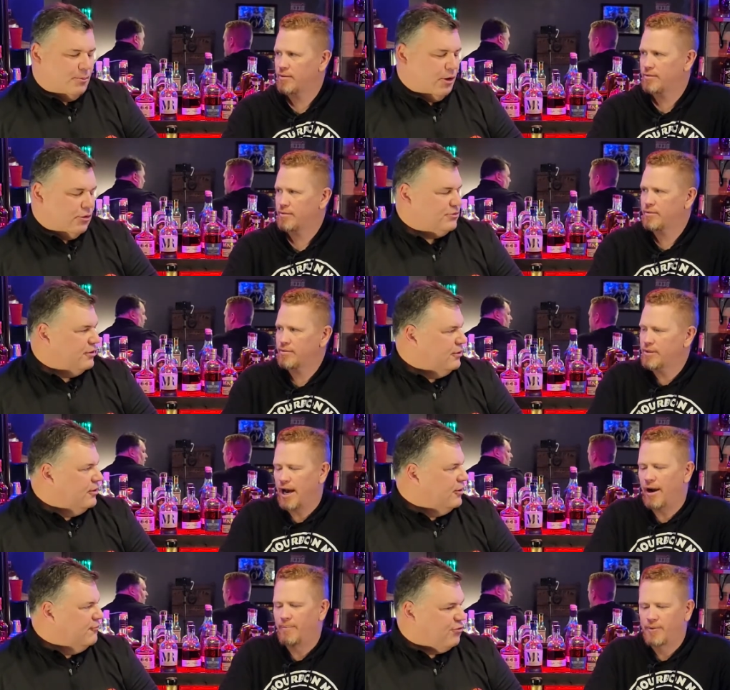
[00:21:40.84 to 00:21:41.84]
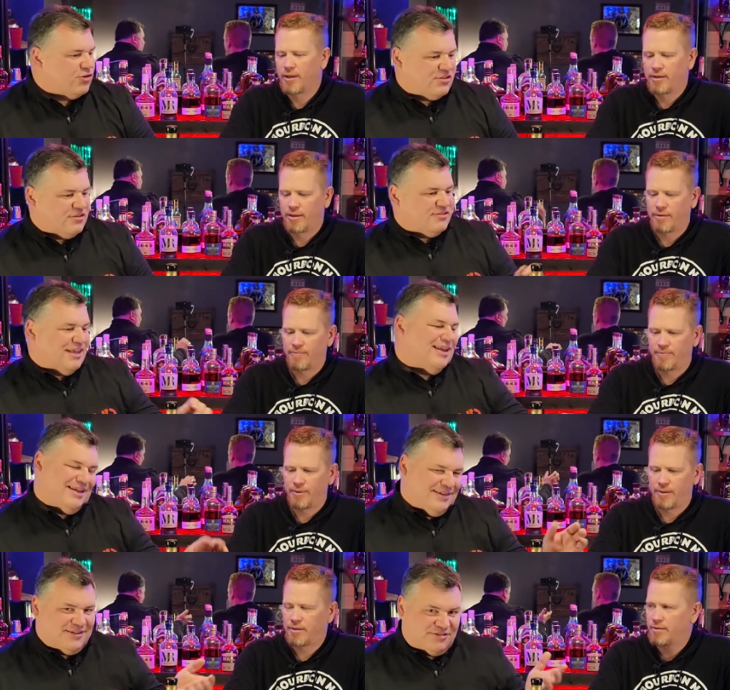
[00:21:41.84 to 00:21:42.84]
Speaker 1: malt. Yeah. Versus
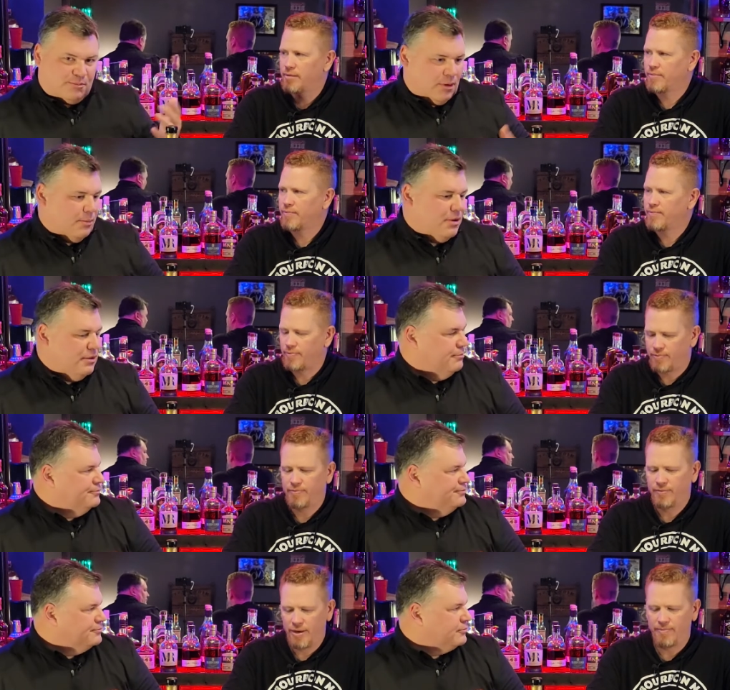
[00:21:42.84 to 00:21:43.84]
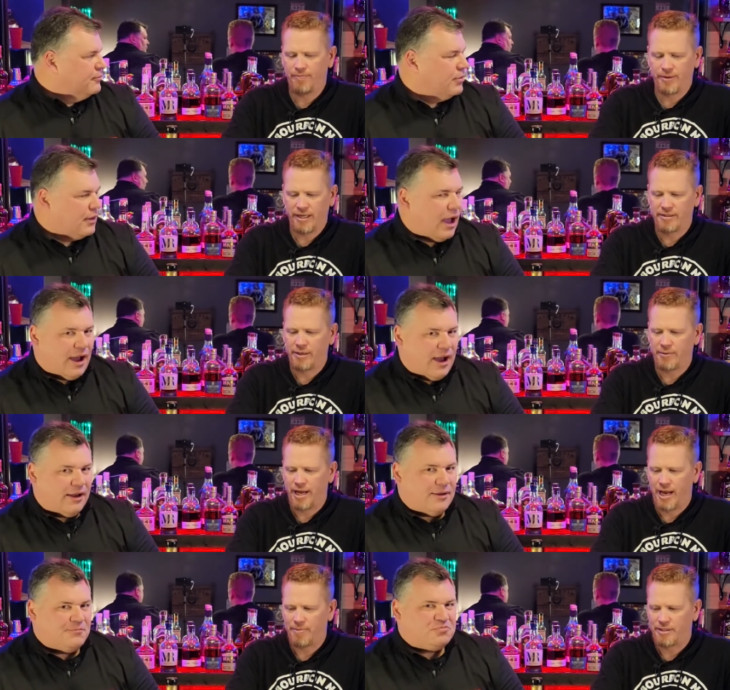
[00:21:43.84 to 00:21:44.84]
any decent bourbon.
Speaker 2: Yep, and see what
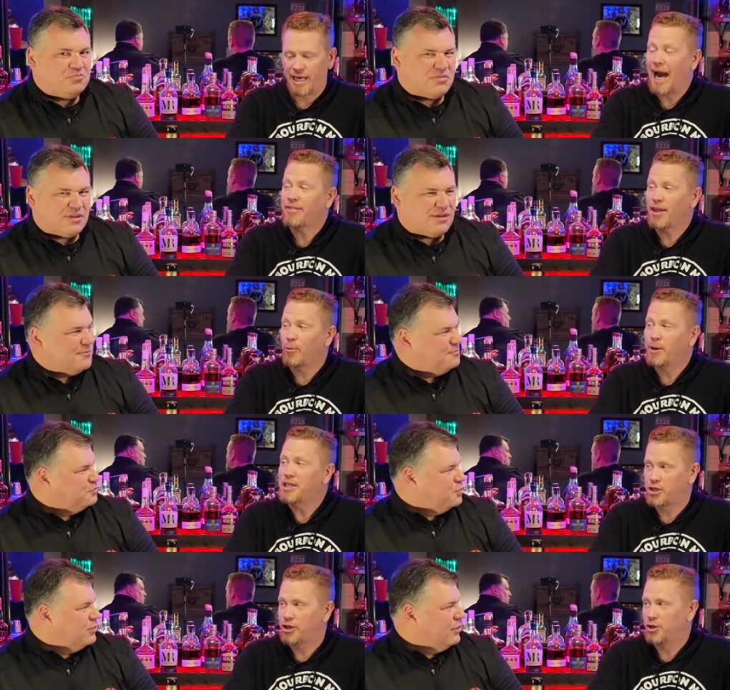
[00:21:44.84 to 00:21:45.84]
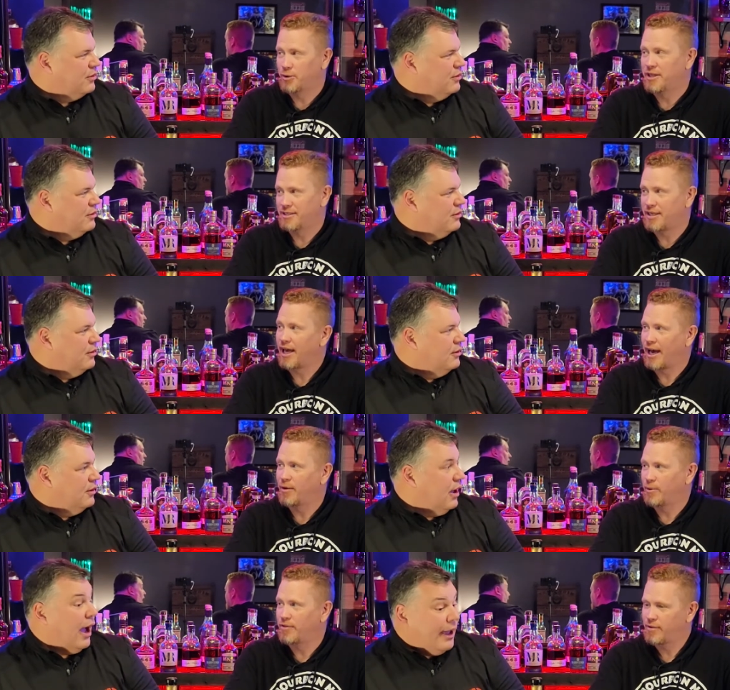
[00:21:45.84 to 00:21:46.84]
happens. I think we should do this
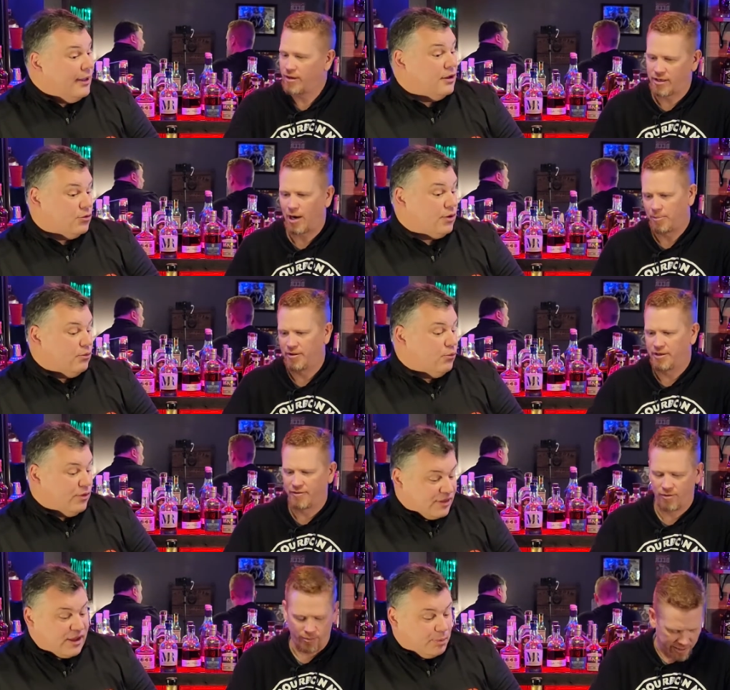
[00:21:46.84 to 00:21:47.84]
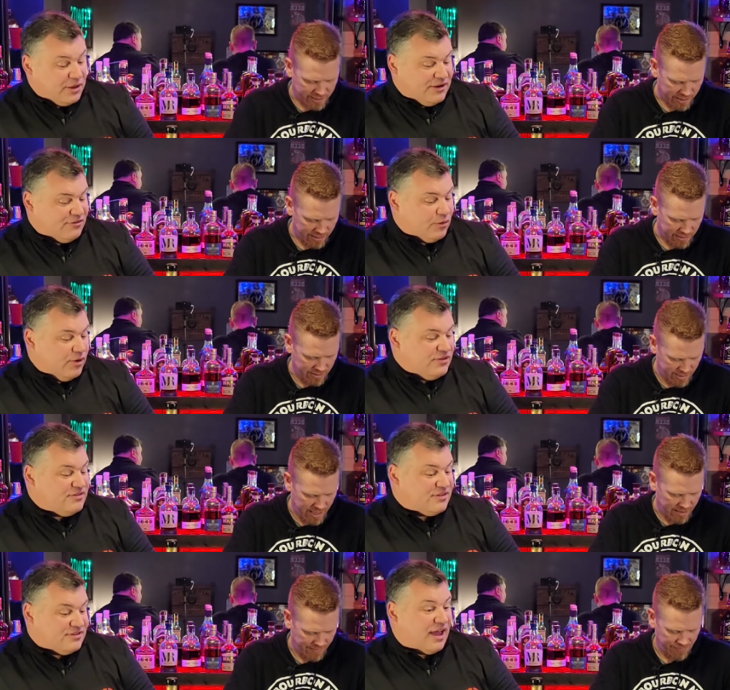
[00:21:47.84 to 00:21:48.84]
again with I a agree. couple of different with a couple whiskeys. of different ones
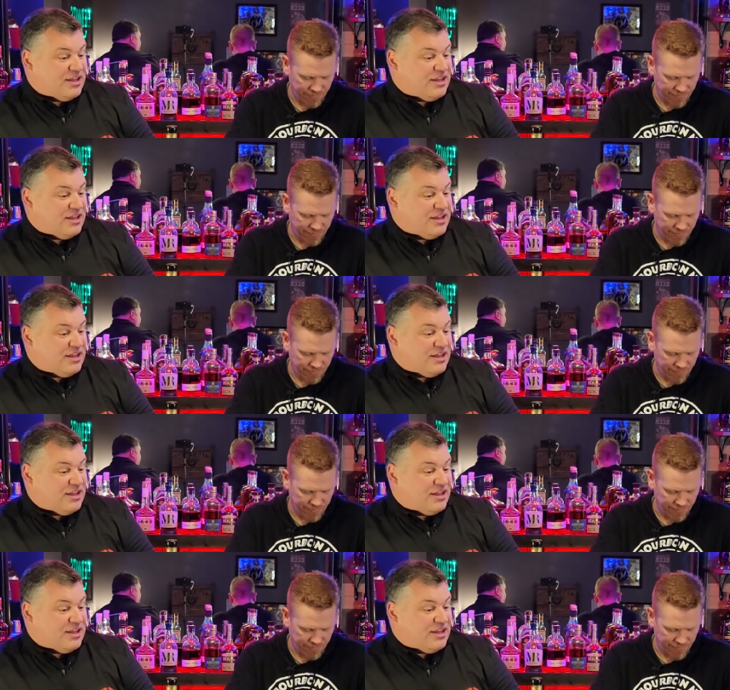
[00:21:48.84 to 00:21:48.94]
because
Speaker 1: yeah. I